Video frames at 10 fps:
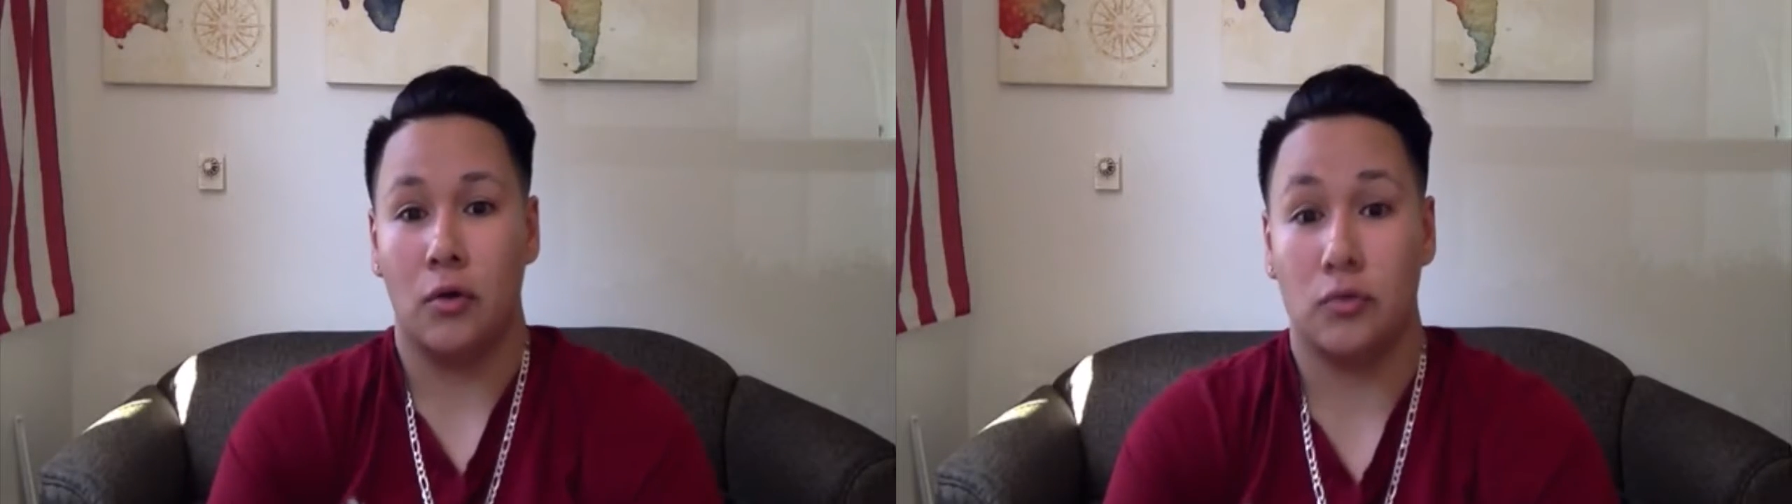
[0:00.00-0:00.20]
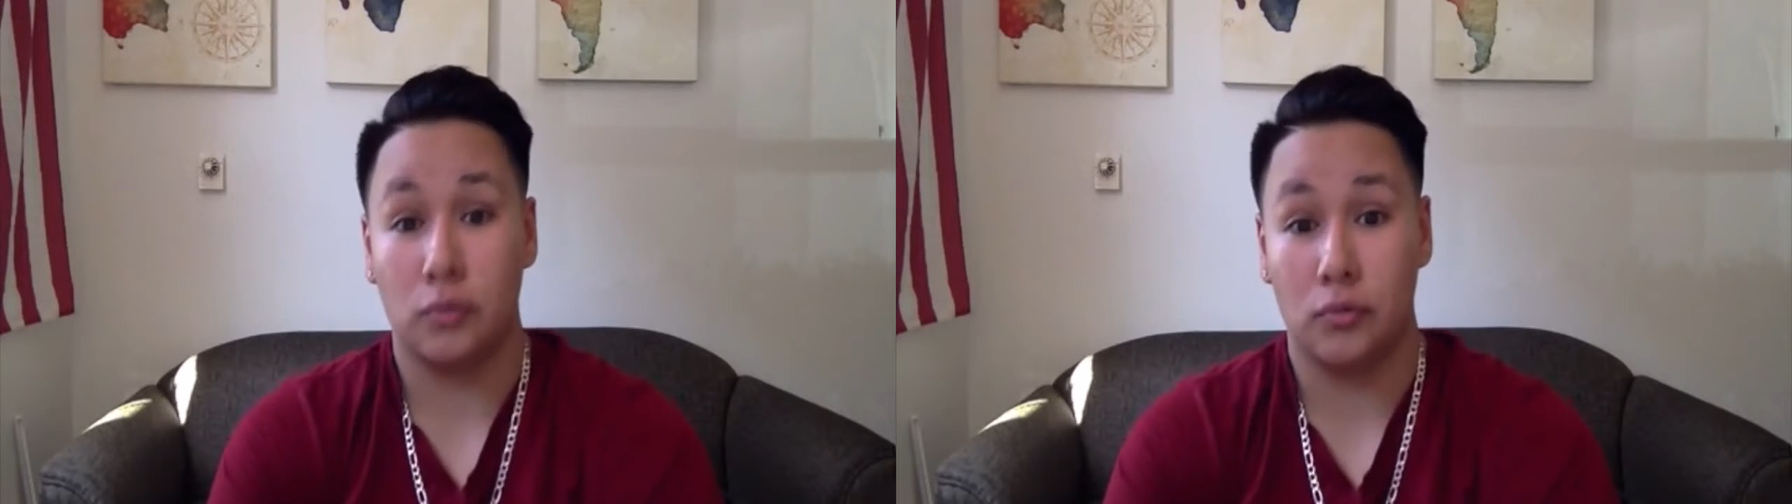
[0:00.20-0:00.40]

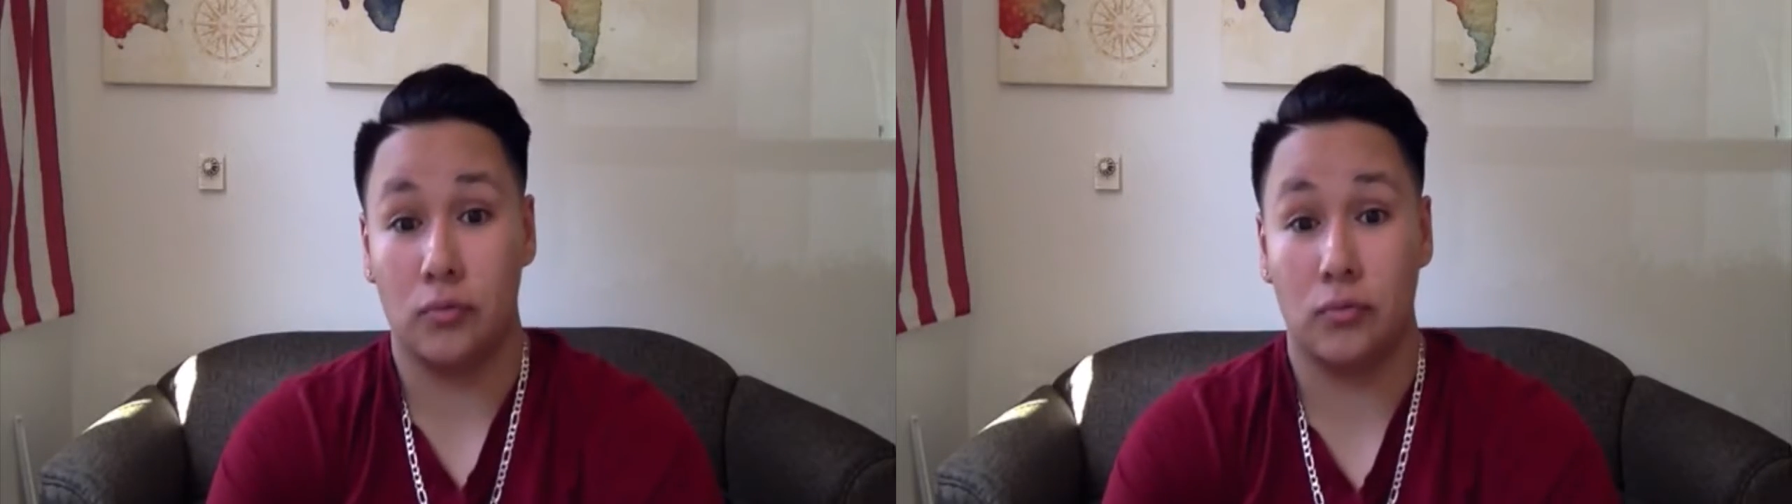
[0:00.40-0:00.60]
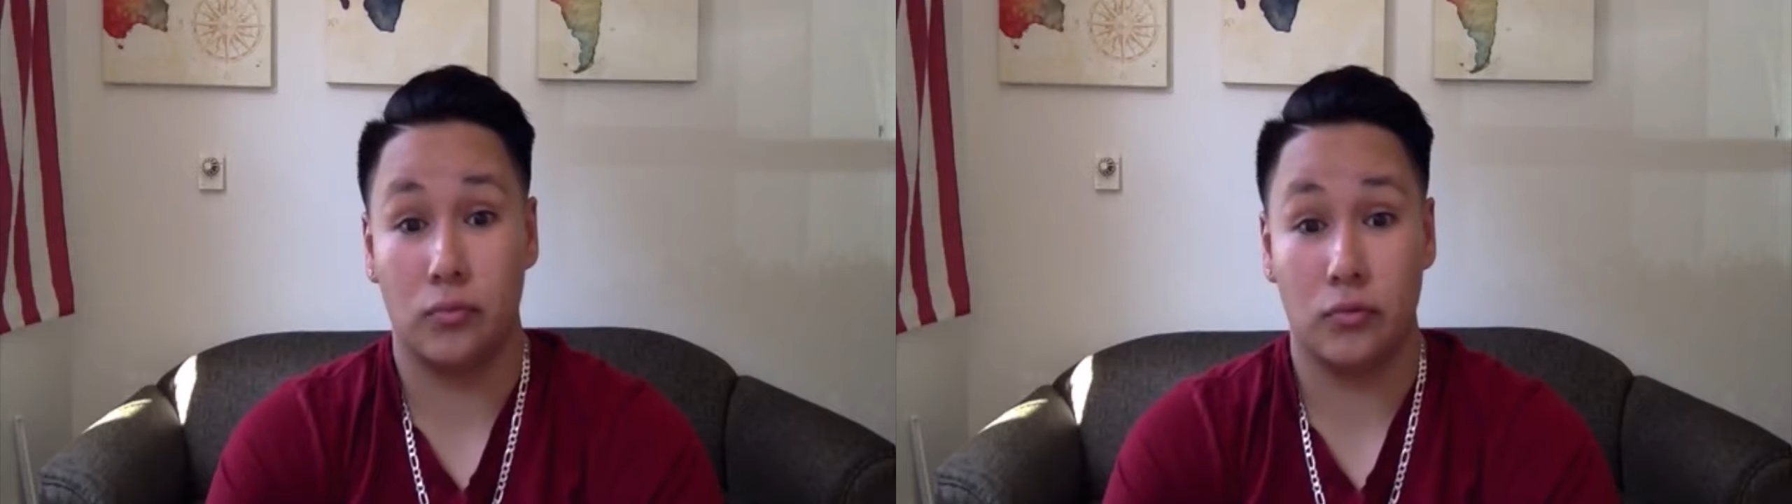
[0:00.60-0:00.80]

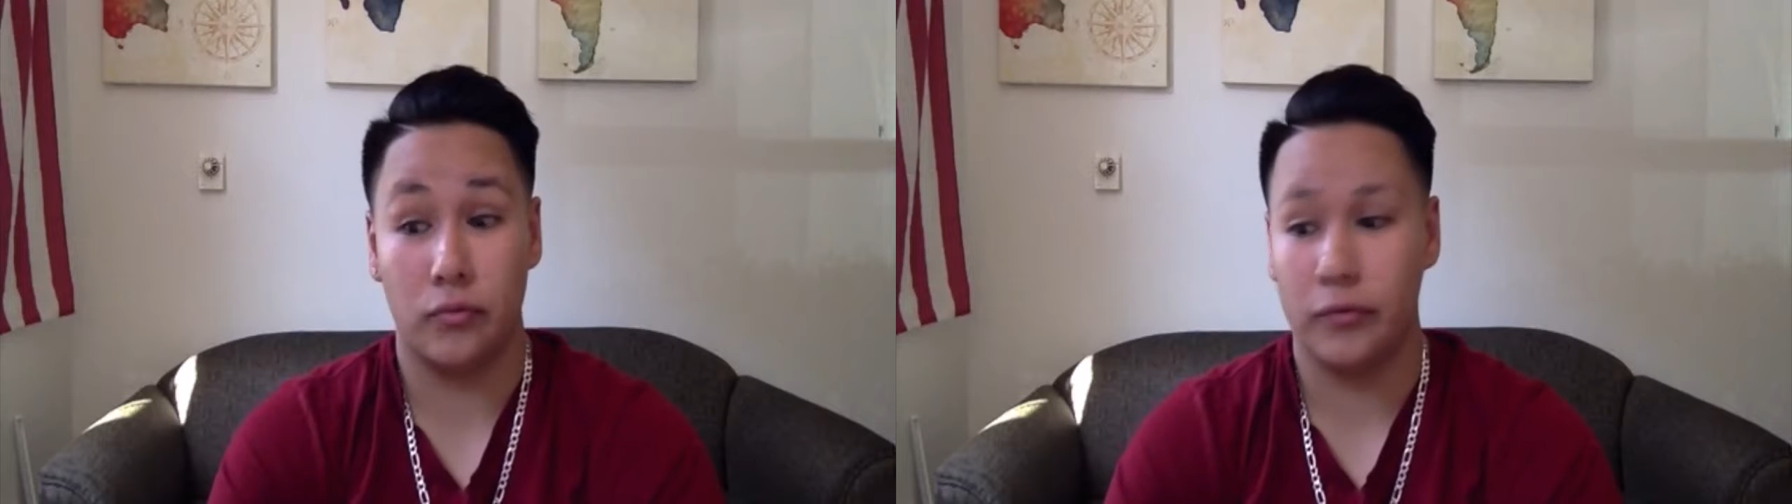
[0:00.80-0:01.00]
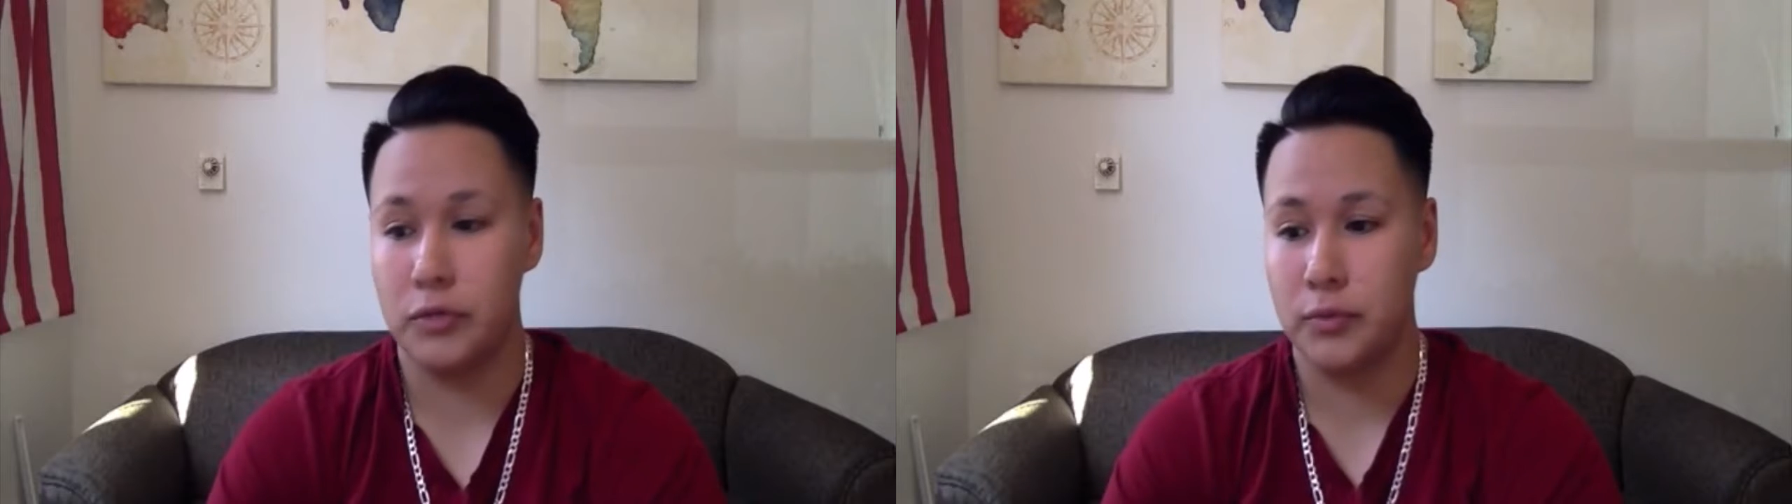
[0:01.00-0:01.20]
So it's the
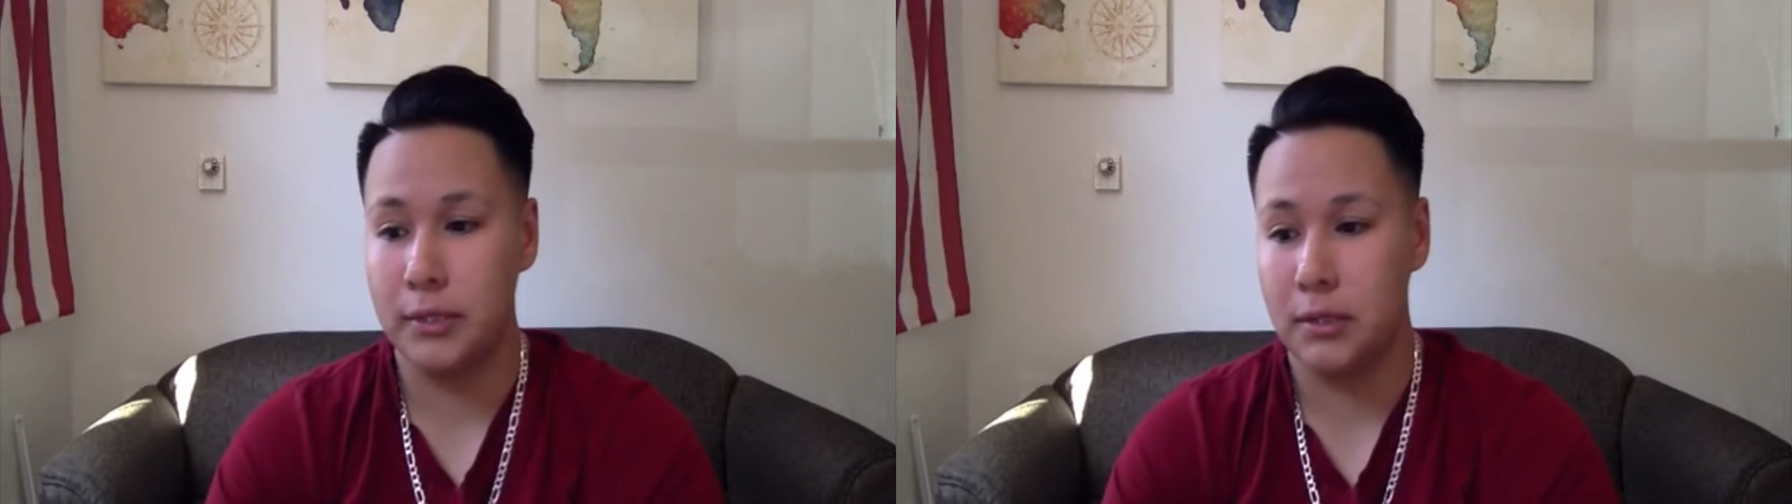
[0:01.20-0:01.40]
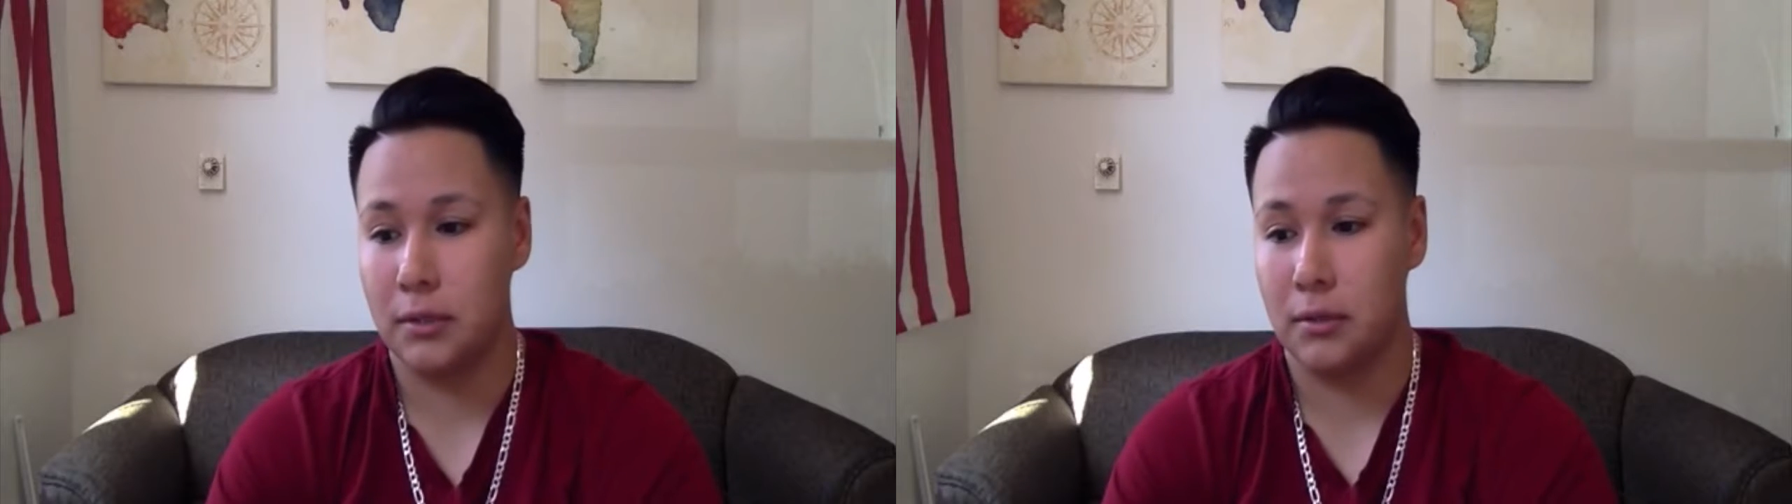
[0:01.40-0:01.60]
first week.